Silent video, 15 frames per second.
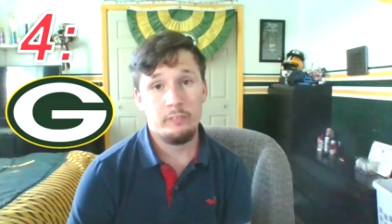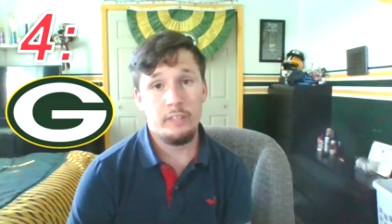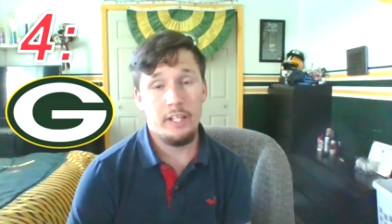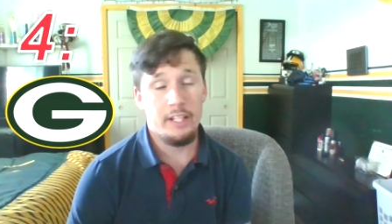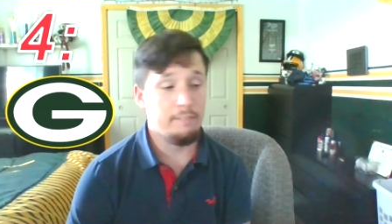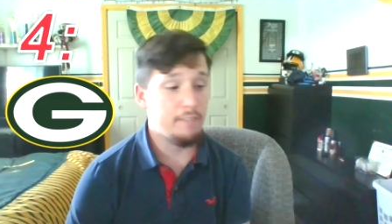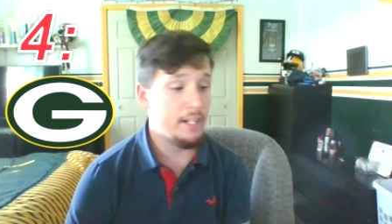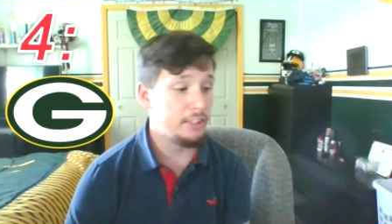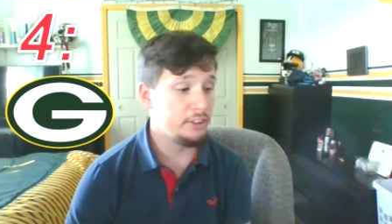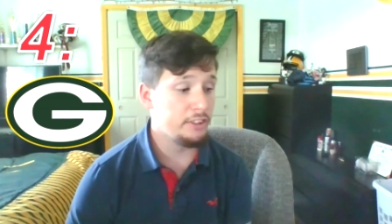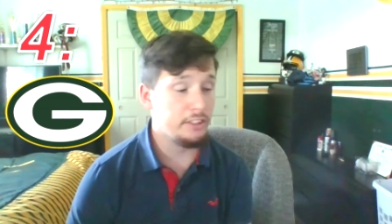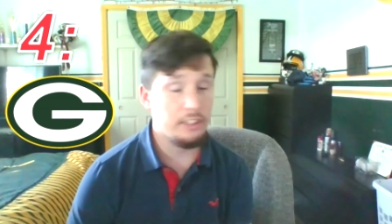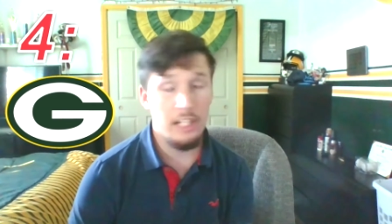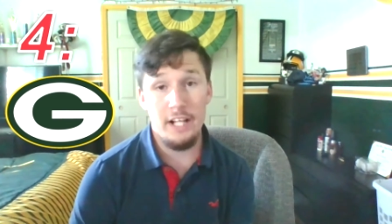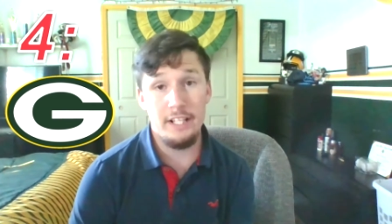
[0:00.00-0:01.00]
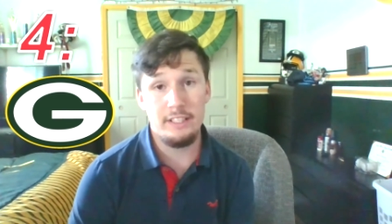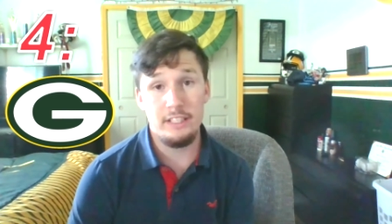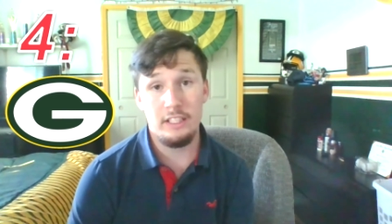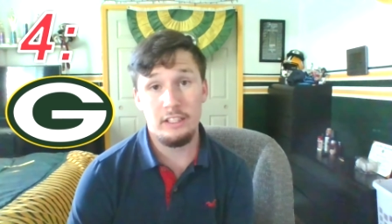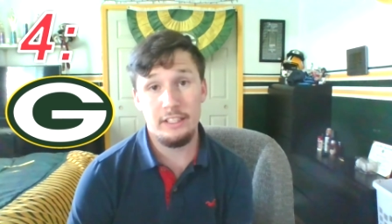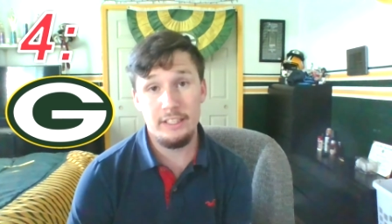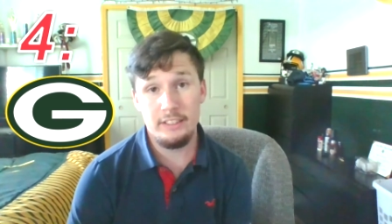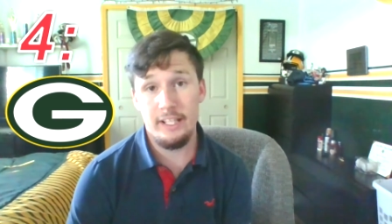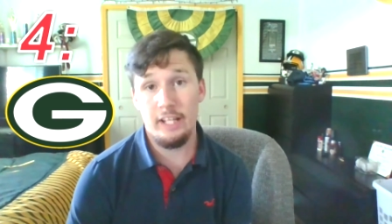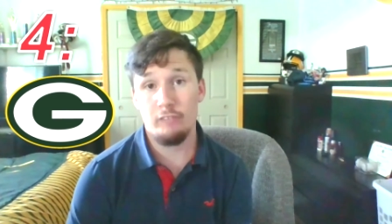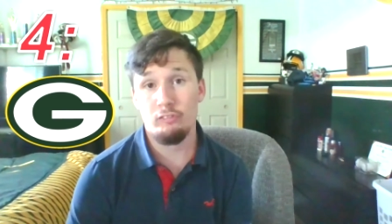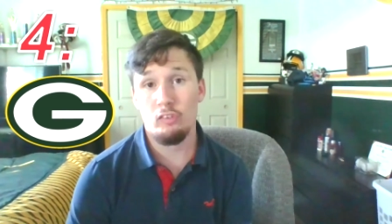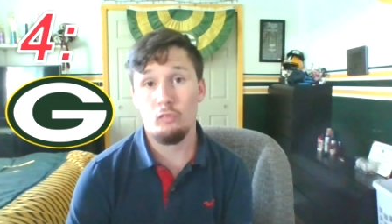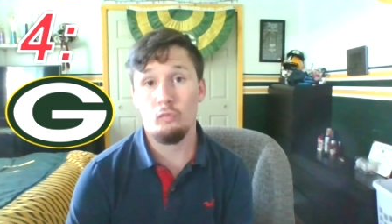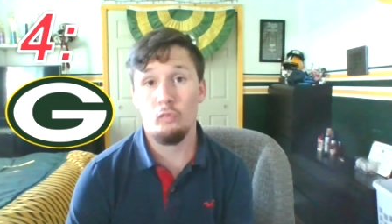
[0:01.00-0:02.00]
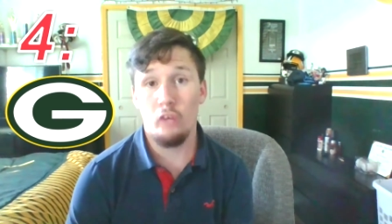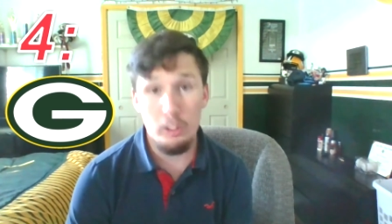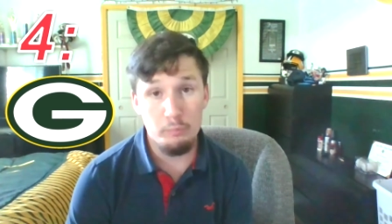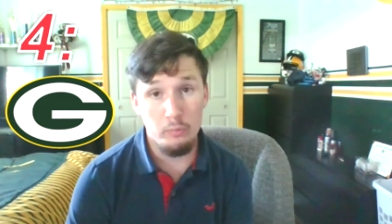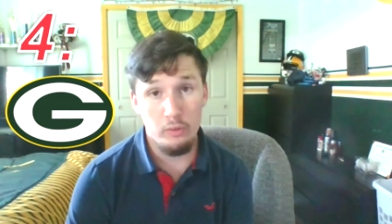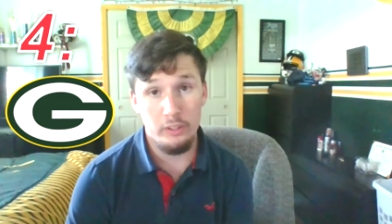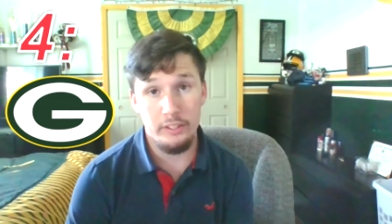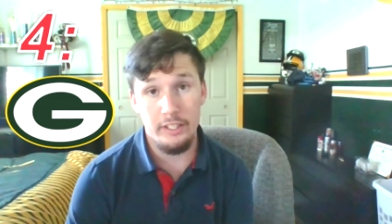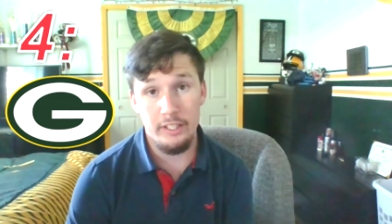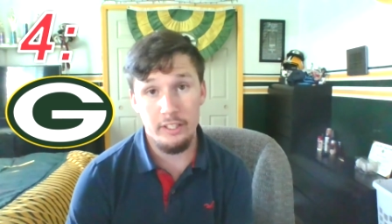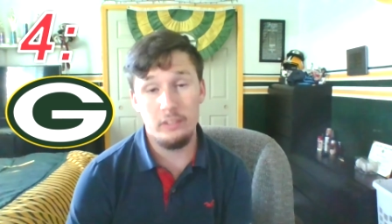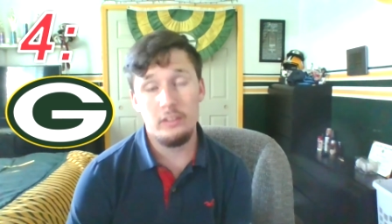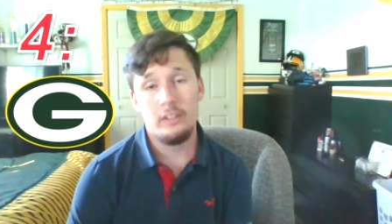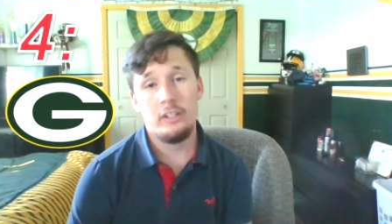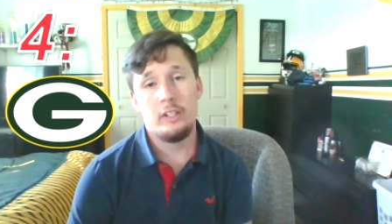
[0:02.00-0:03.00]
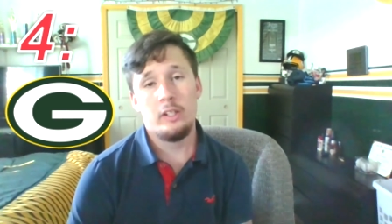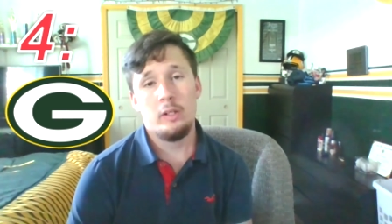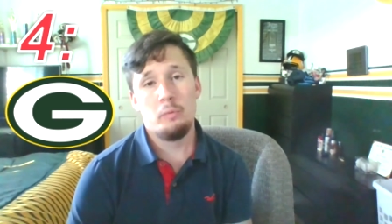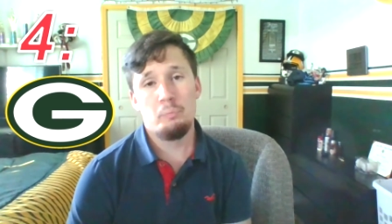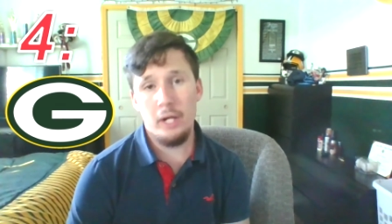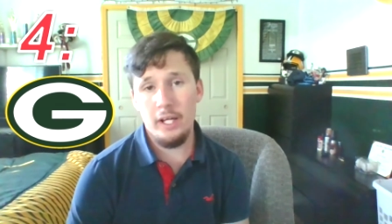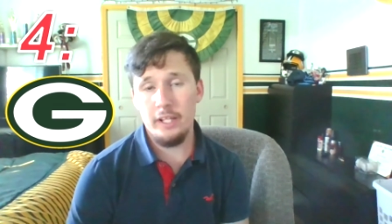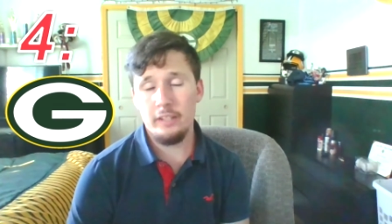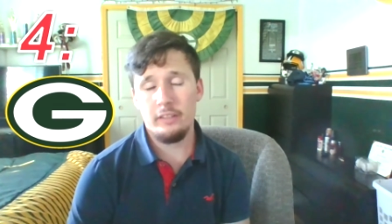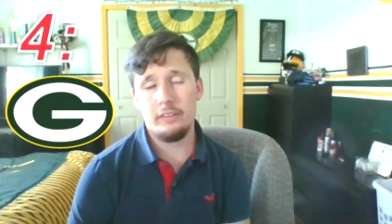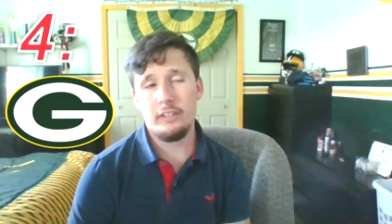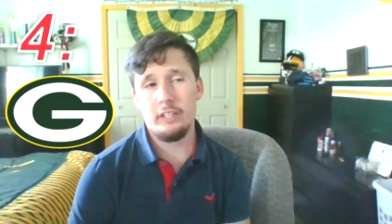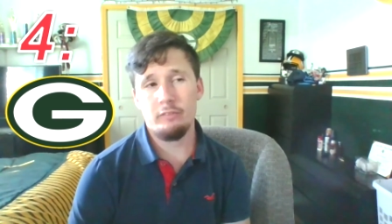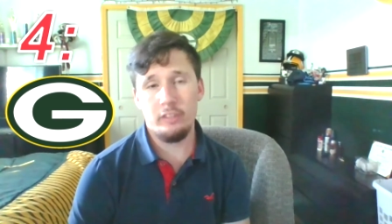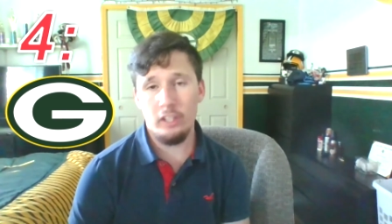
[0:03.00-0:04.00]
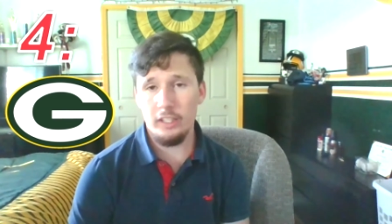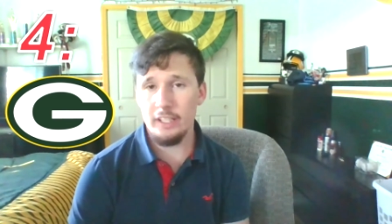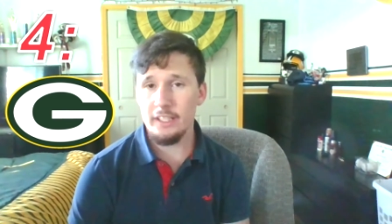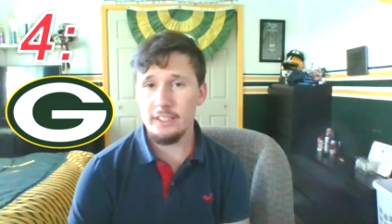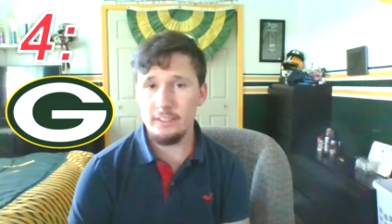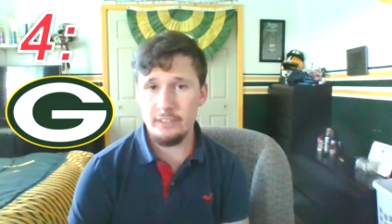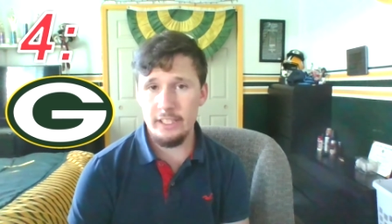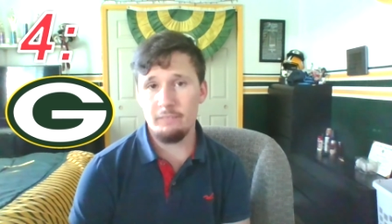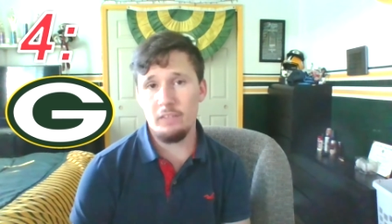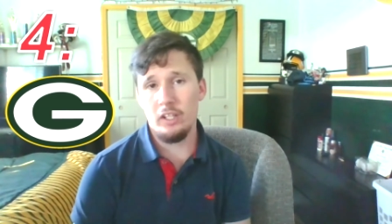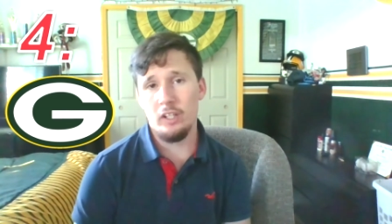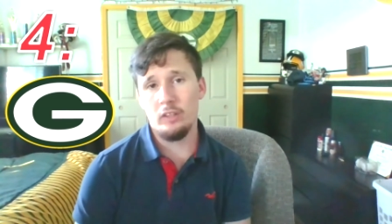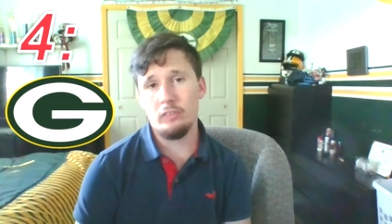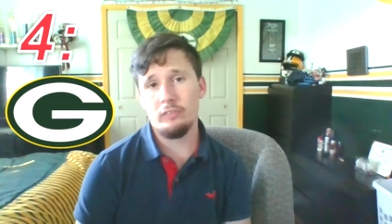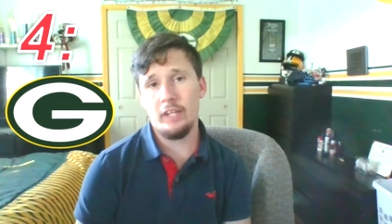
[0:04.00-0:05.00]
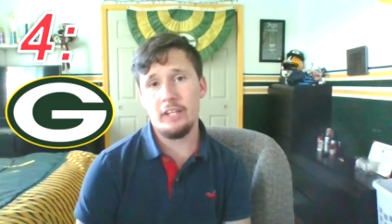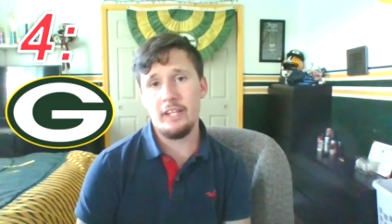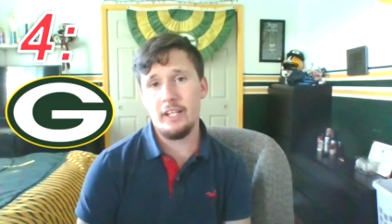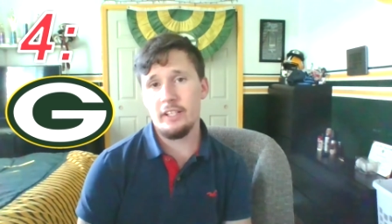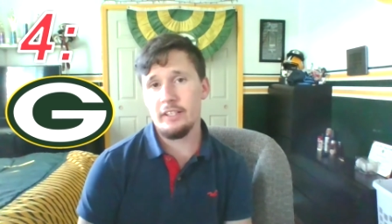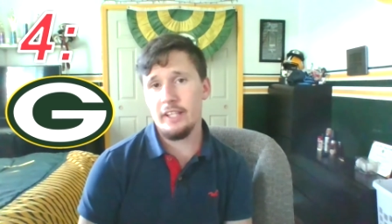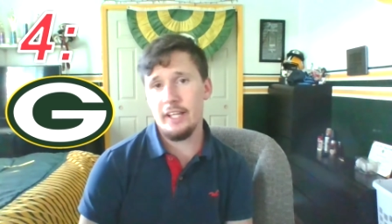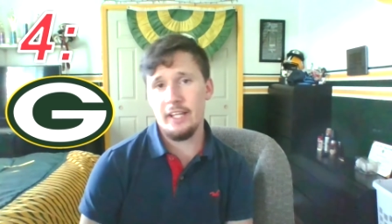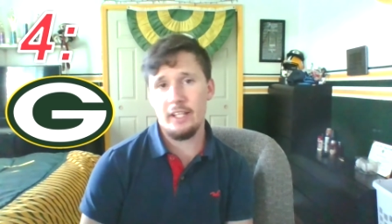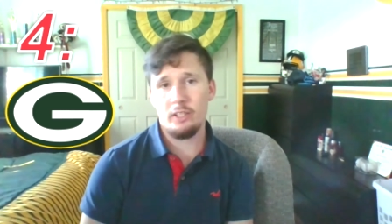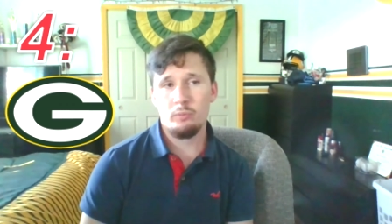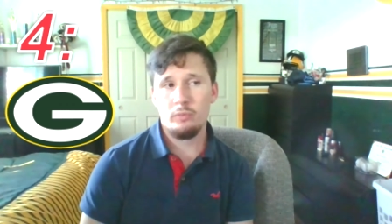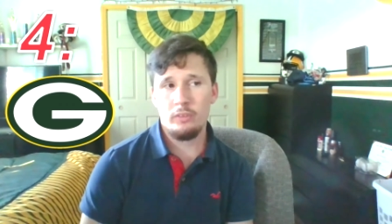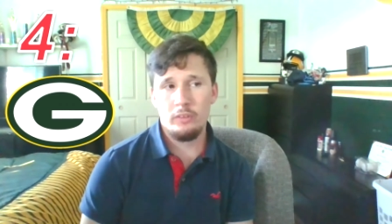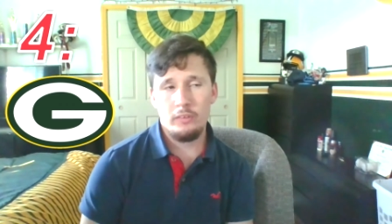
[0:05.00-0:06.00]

And I'm actually glad he's at least staying for one more year. But if you look at this team, though, they did get,